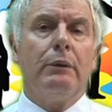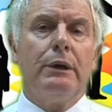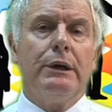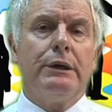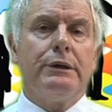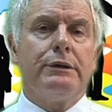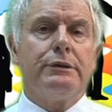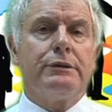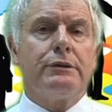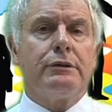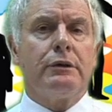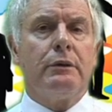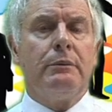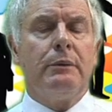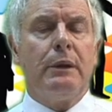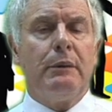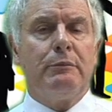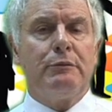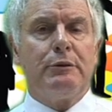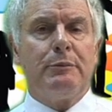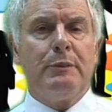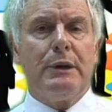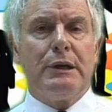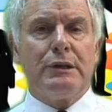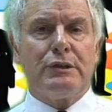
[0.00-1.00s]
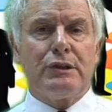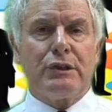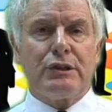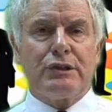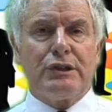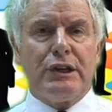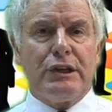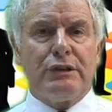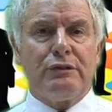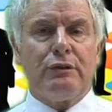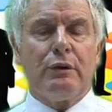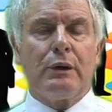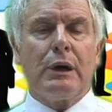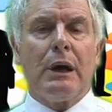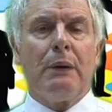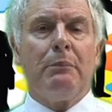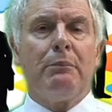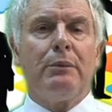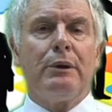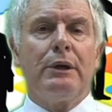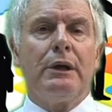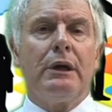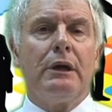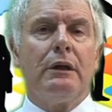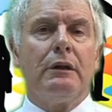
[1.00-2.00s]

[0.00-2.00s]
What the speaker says: We assume them to be a successful company,